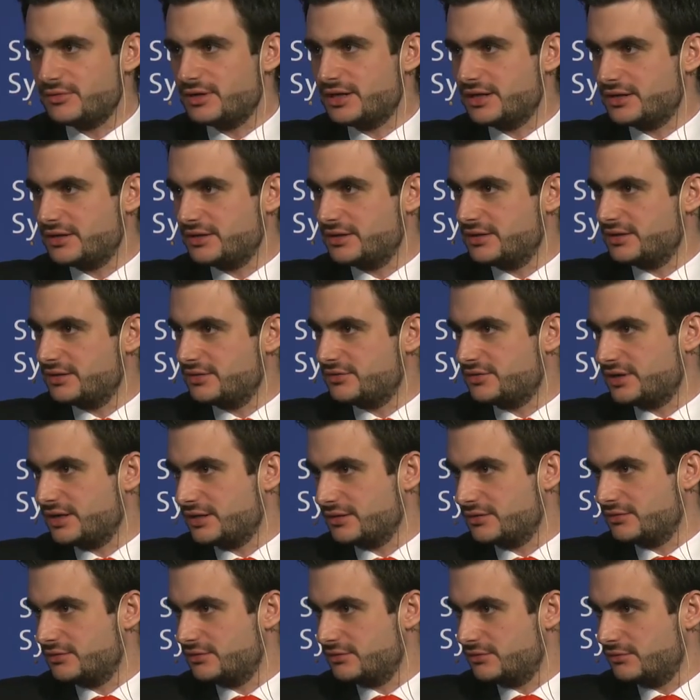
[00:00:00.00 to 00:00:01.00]
rather than
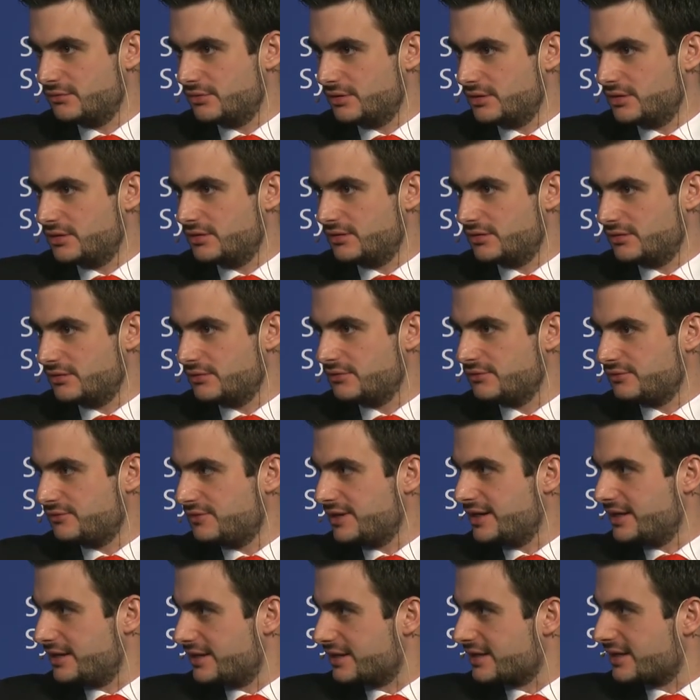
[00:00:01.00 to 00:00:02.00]
trying to
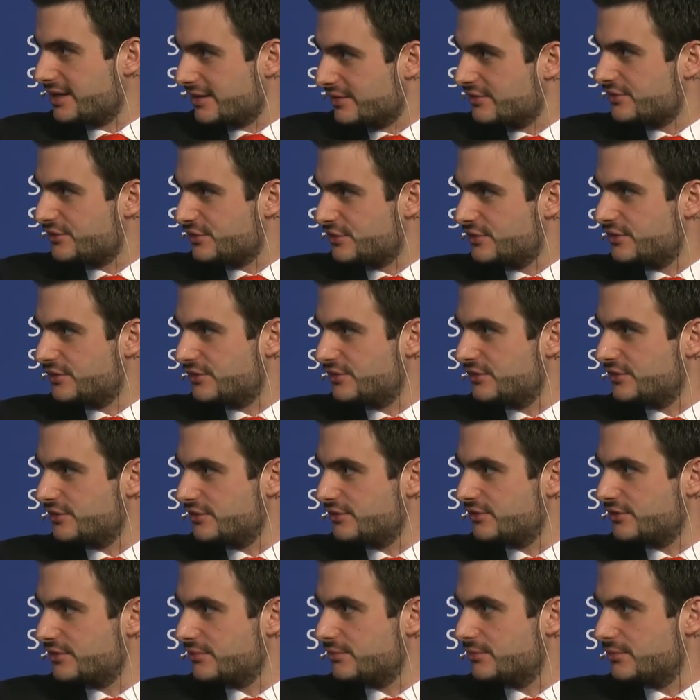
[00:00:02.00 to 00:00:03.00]
fight against the
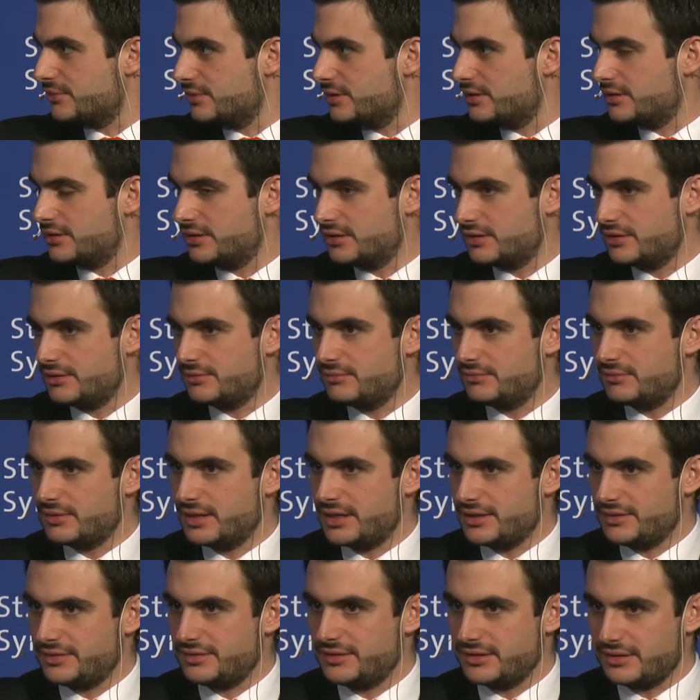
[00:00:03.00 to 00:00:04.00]
system,
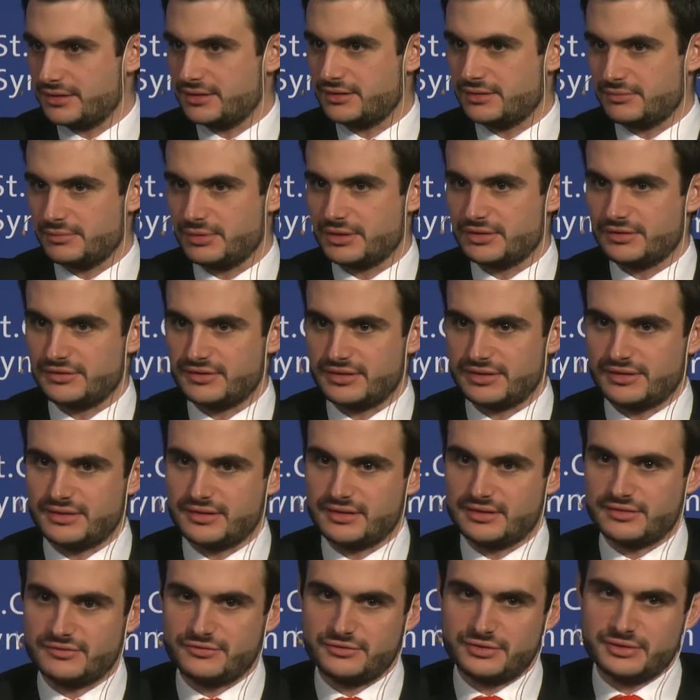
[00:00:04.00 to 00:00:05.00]
I think, because I
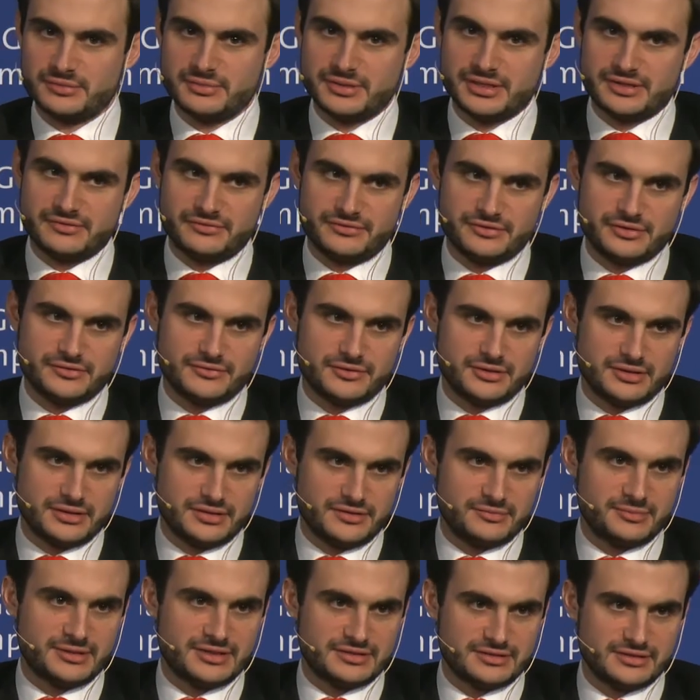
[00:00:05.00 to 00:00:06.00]
think it's for the benefit of all, and
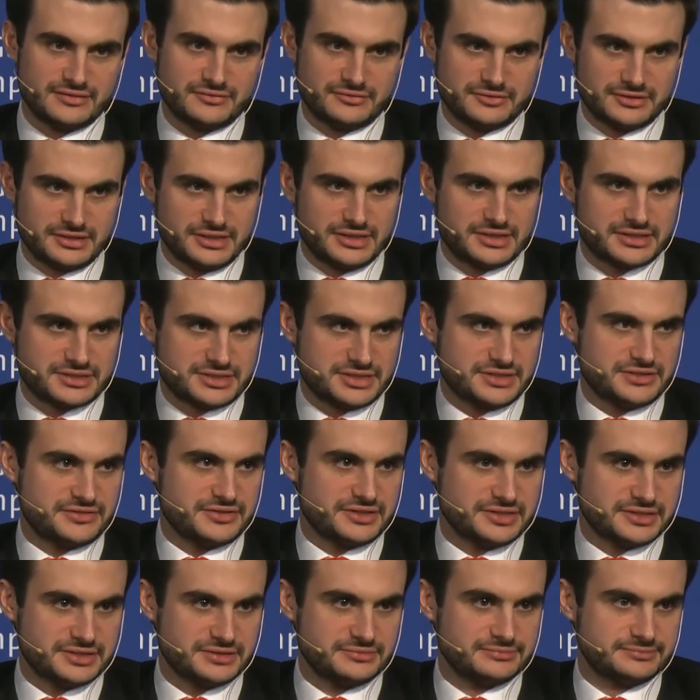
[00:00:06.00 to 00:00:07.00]
especially for the young
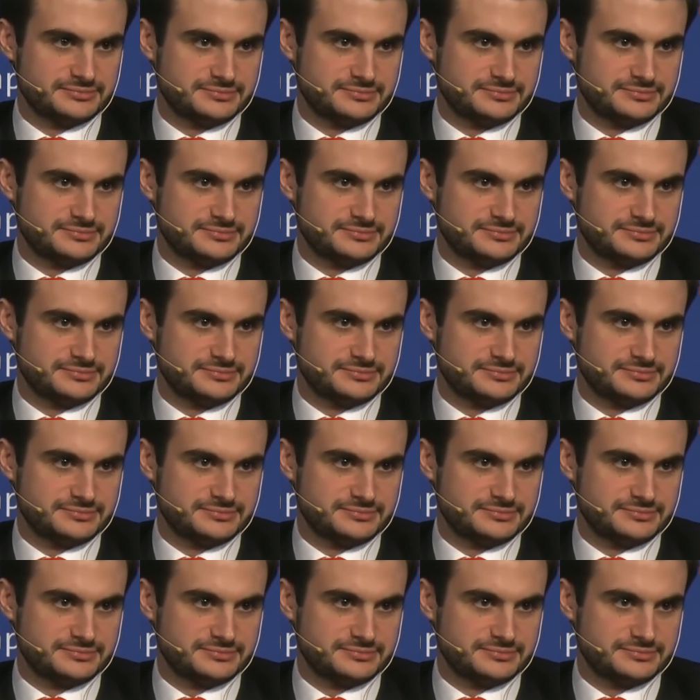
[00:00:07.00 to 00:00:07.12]
generation.